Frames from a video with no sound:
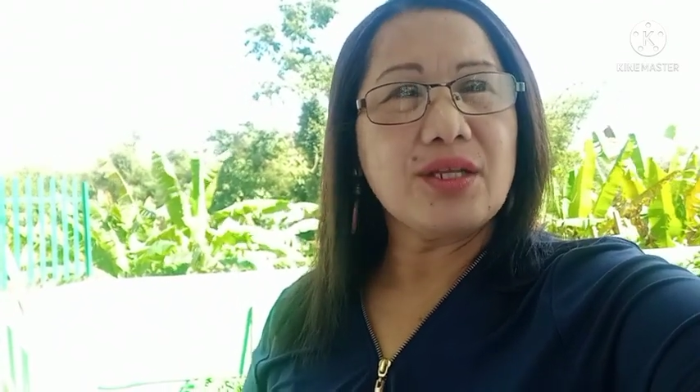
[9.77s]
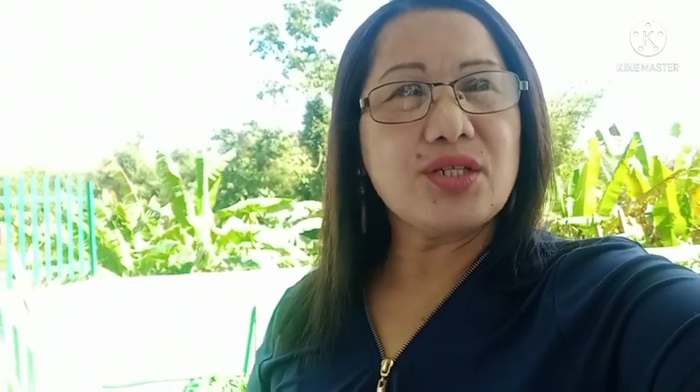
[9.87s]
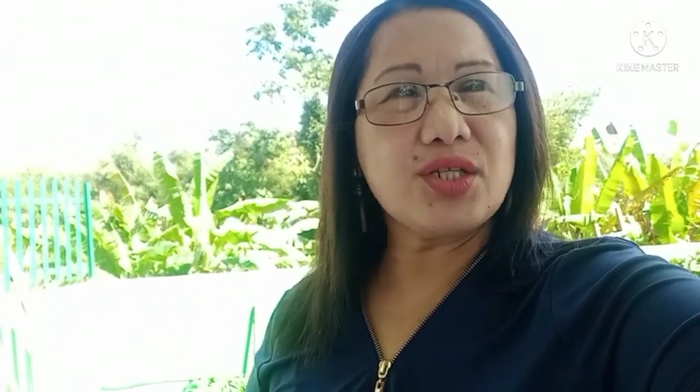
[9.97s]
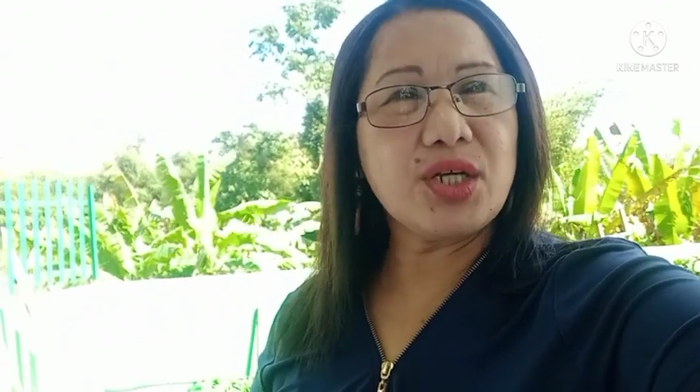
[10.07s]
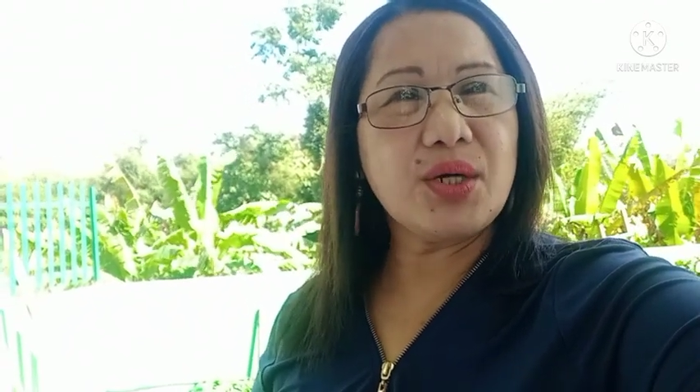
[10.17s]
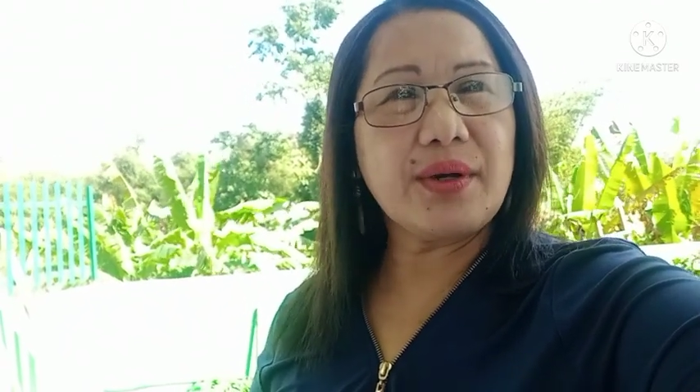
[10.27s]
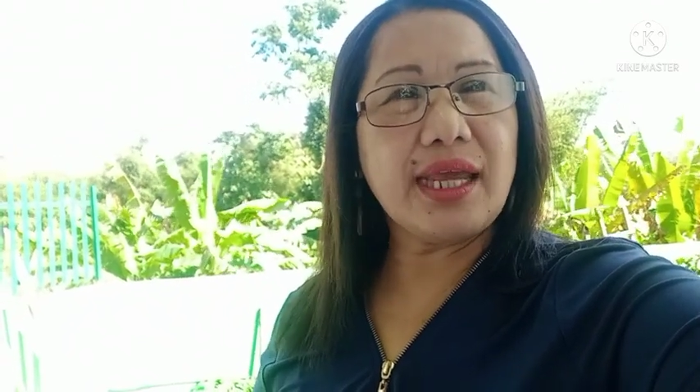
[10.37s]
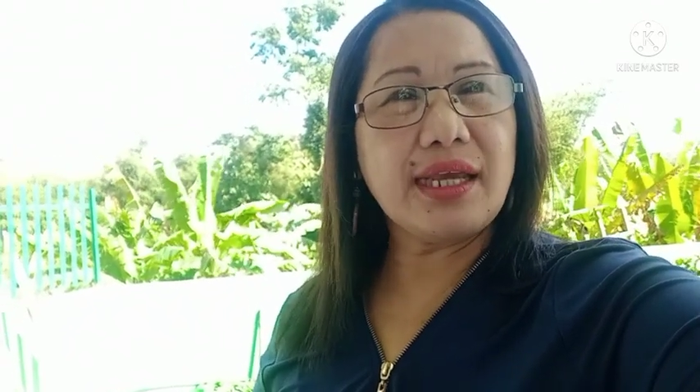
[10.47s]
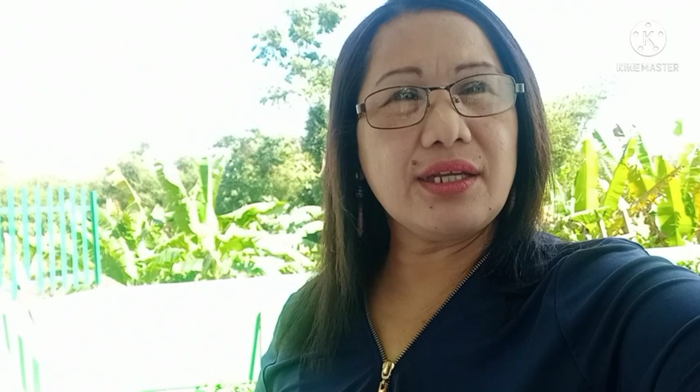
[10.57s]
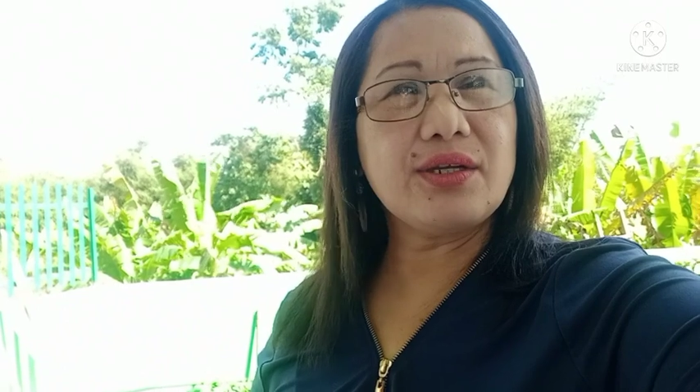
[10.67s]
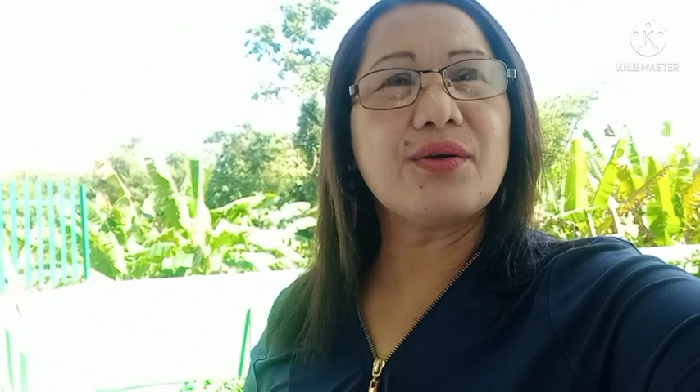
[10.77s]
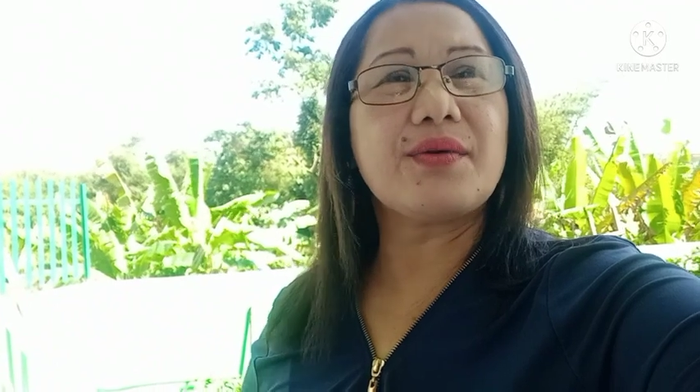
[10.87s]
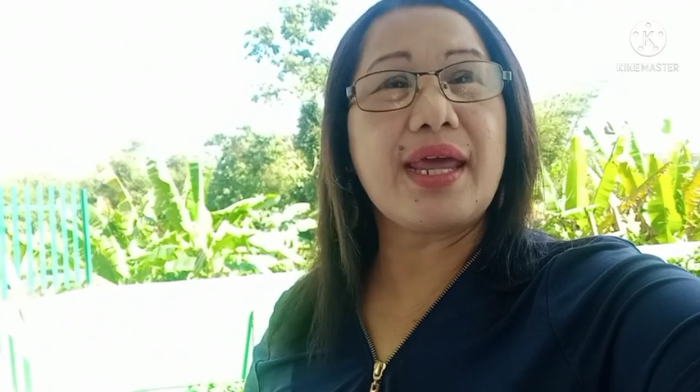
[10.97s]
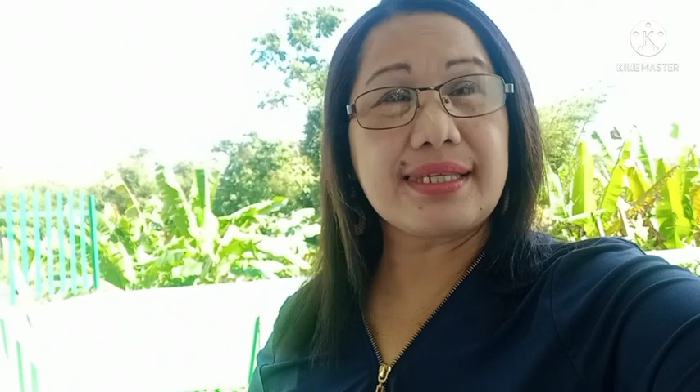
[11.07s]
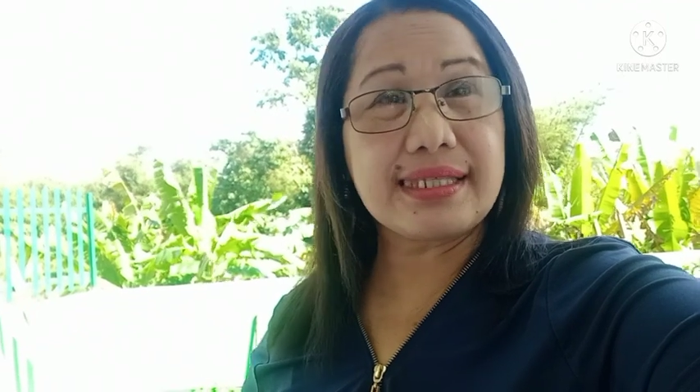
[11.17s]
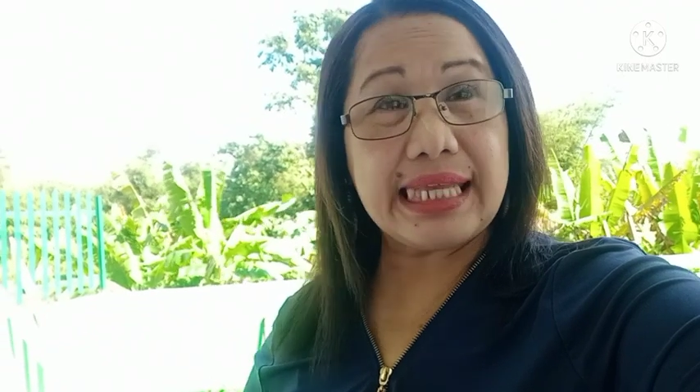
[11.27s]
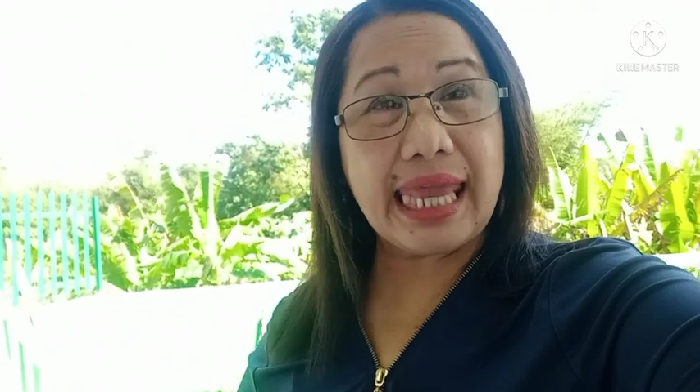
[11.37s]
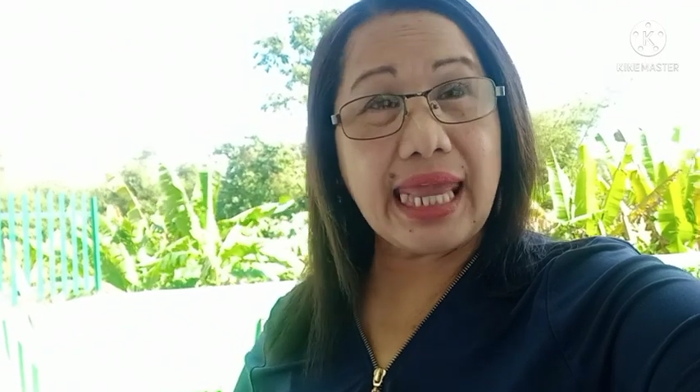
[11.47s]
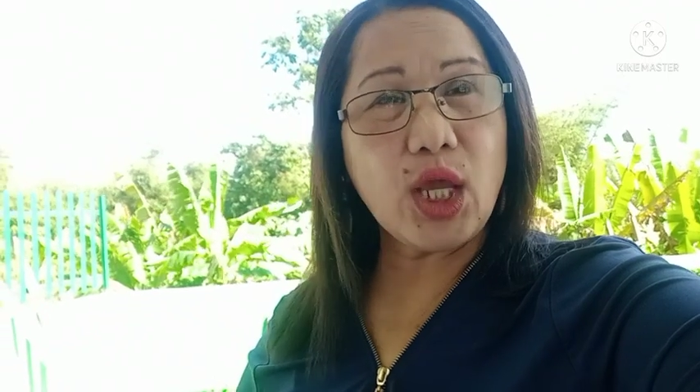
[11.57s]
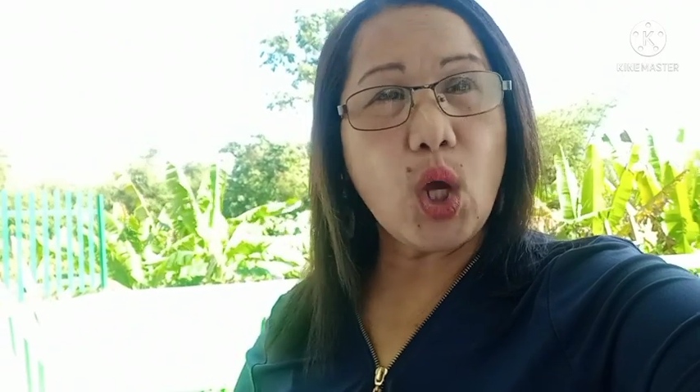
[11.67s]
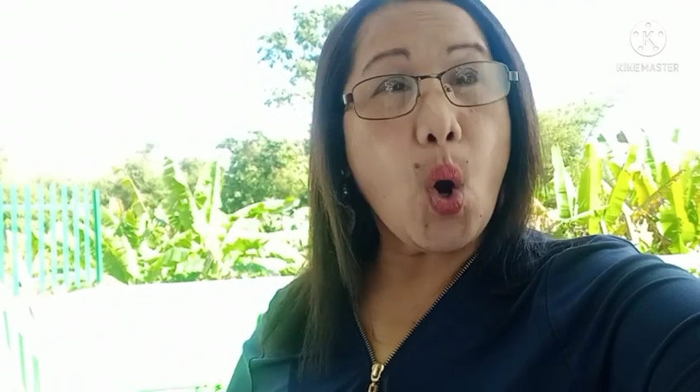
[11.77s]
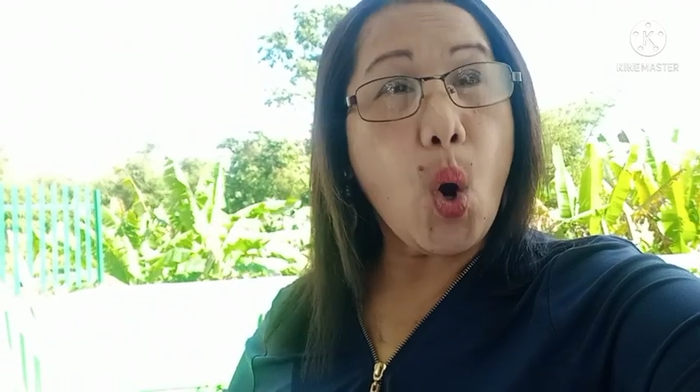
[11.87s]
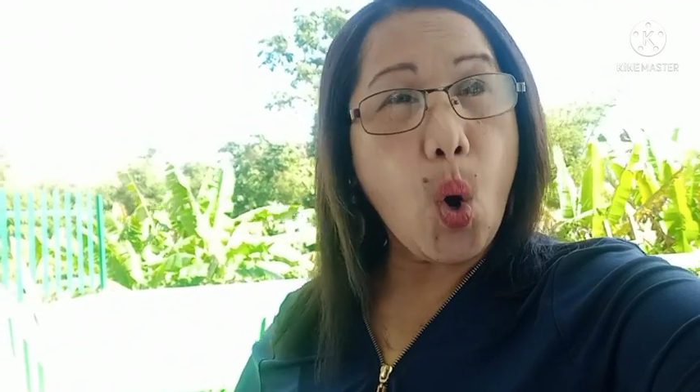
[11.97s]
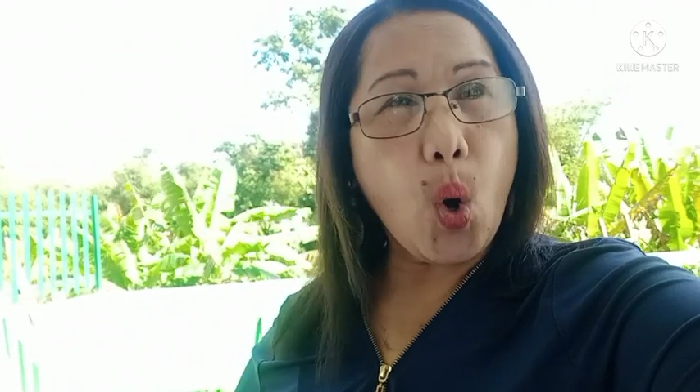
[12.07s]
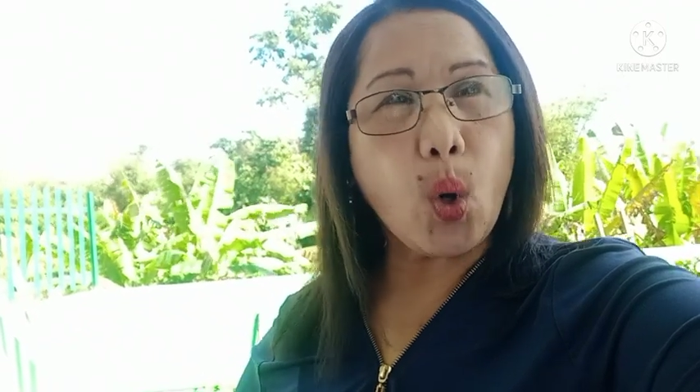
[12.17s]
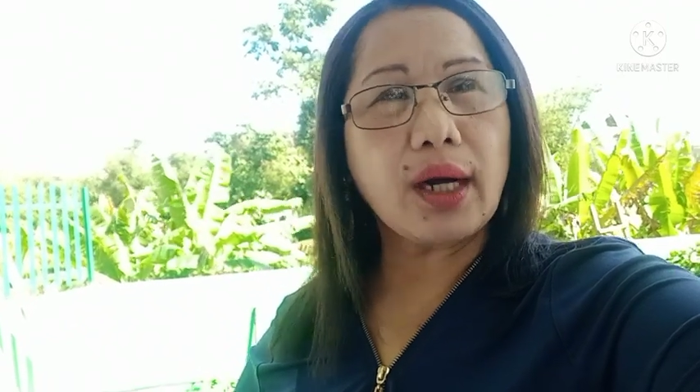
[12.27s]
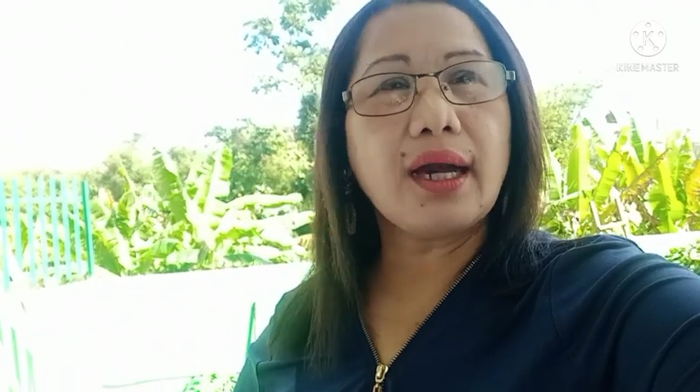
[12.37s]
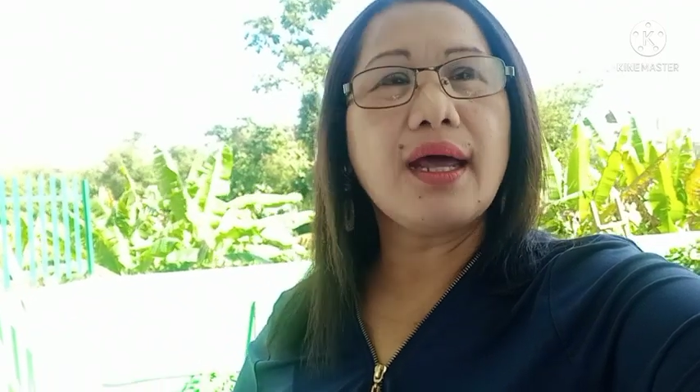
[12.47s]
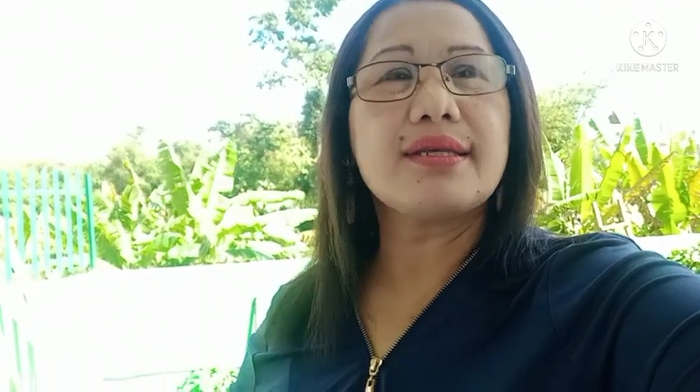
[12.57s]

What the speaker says: during your rest day or